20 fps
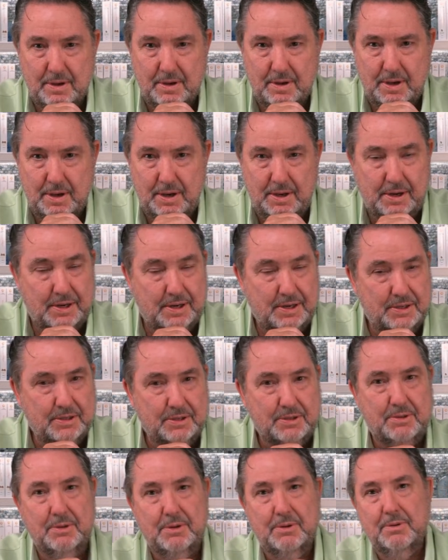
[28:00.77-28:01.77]
And it
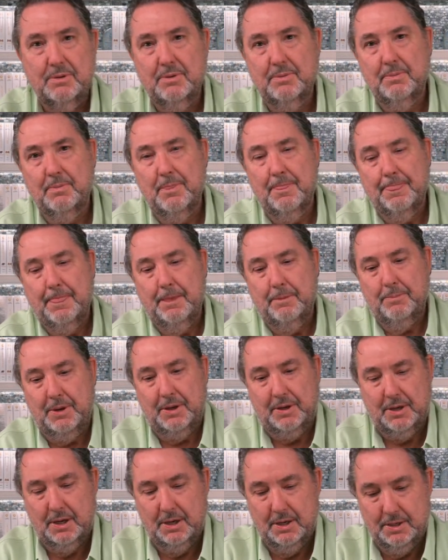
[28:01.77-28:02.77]
is
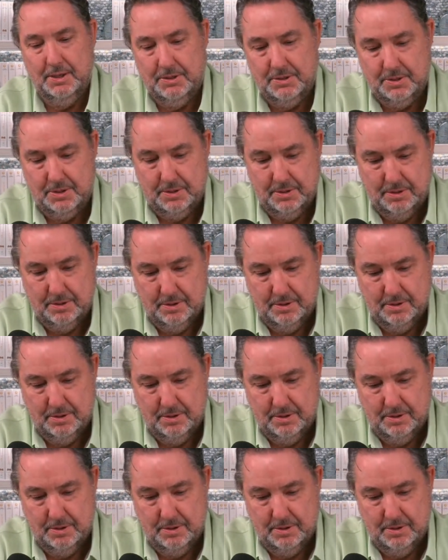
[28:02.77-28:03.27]
because,